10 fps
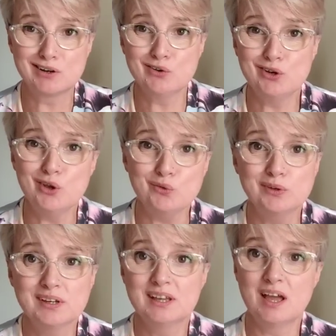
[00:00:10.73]
Who knew?
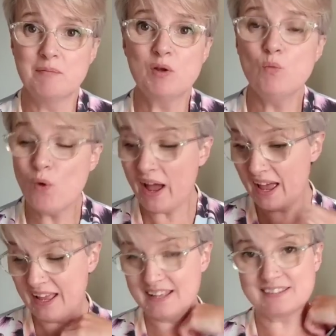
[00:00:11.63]
I mean,
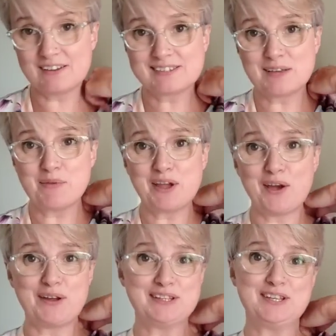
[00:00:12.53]
where is our summer
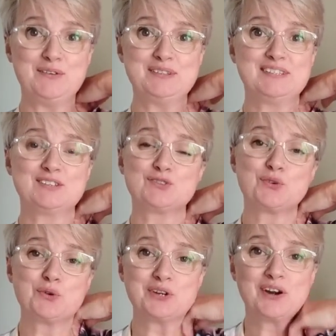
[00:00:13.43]
going to? It's
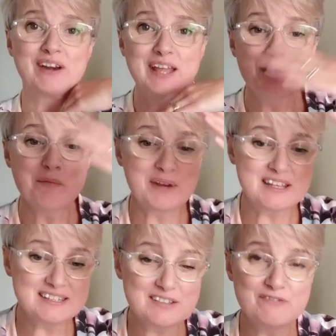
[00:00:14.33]
extraordinary. But
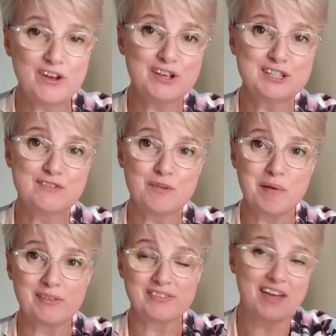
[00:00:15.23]
it is the 1st of the
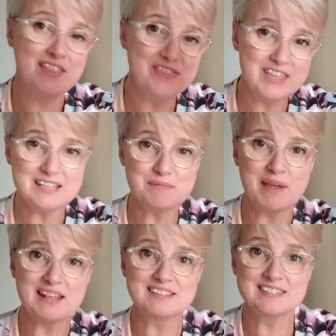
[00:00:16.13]
month, and this
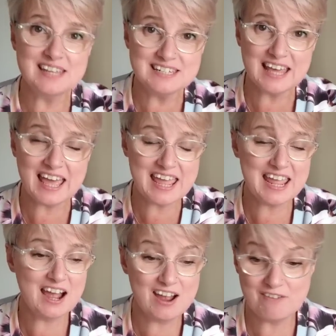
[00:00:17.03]
means
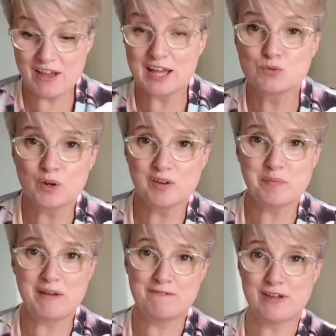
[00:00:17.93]
today I have had one of
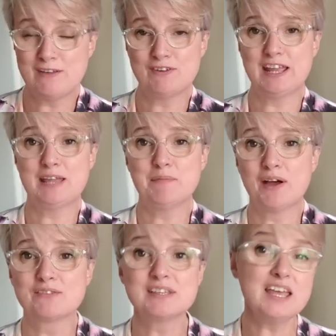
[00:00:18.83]
my favourite
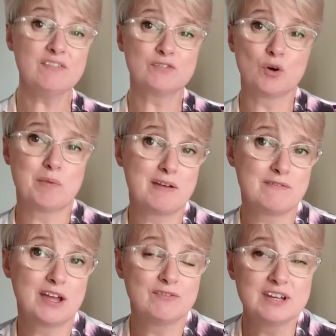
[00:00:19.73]
emails, if not my
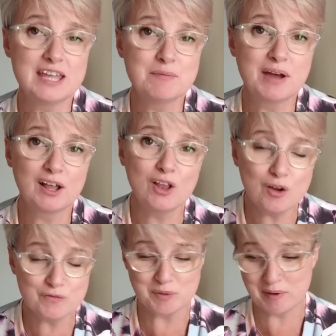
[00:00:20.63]
favourite email
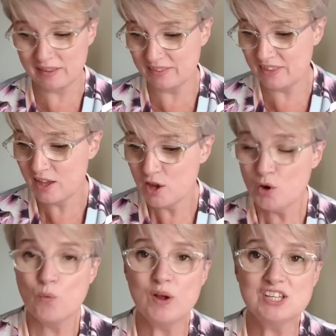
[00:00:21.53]
of the month,
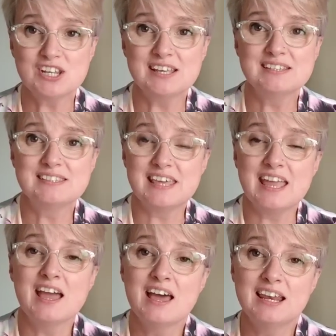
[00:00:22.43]
which is
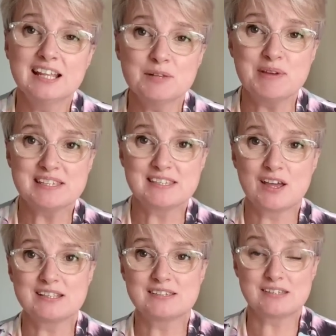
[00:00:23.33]
the Little Miss
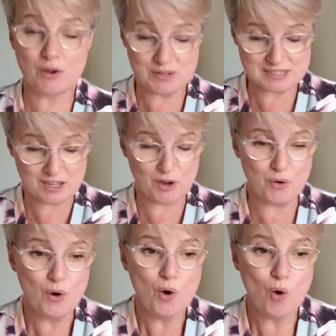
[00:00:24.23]
Sets
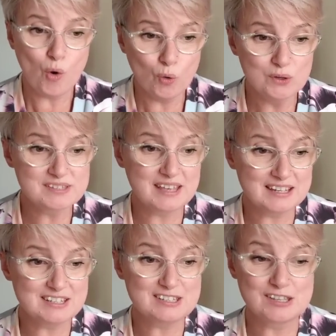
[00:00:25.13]
So-and-So All
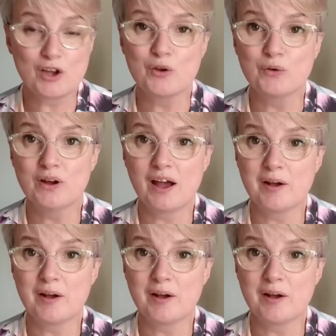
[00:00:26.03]
Set to Sew